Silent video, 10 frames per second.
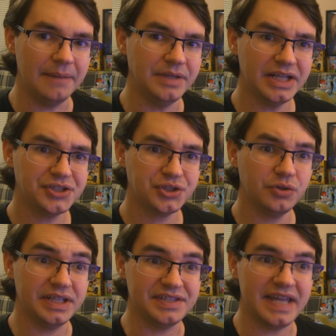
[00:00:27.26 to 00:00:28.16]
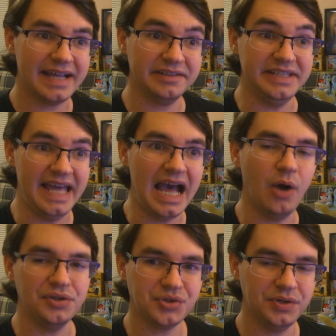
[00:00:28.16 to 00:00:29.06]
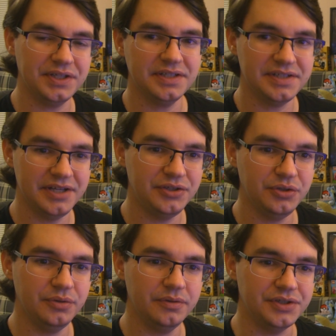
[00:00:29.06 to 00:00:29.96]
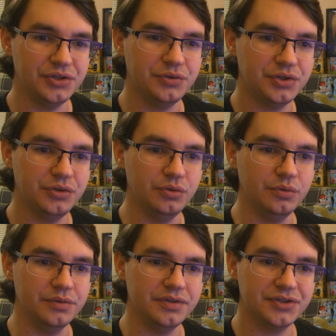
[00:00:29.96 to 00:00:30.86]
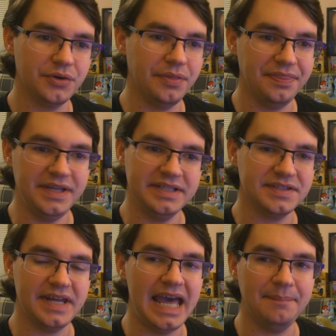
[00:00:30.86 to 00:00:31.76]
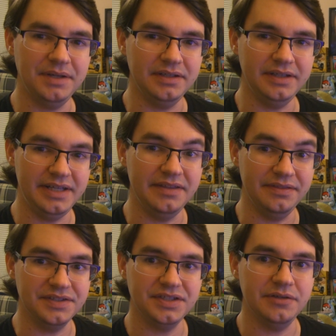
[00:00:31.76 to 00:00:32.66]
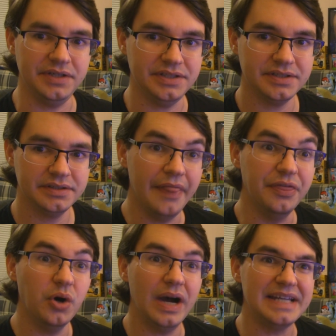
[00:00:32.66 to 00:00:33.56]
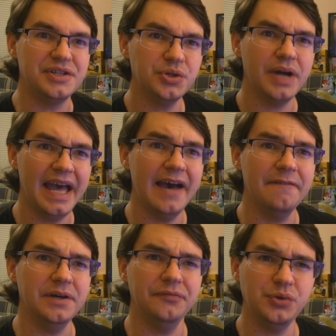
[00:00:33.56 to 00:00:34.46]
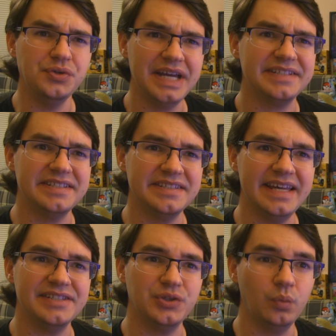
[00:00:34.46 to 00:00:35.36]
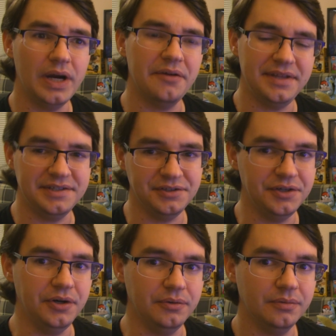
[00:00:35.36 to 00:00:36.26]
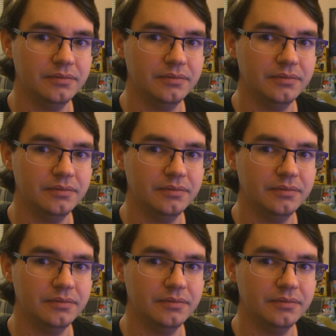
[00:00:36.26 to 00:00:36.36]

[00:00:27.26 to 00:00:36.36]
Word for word: I'm not sure exactly how it's going to continue due to certain things that happen in the series, though I do have a few guesses as to where they could go.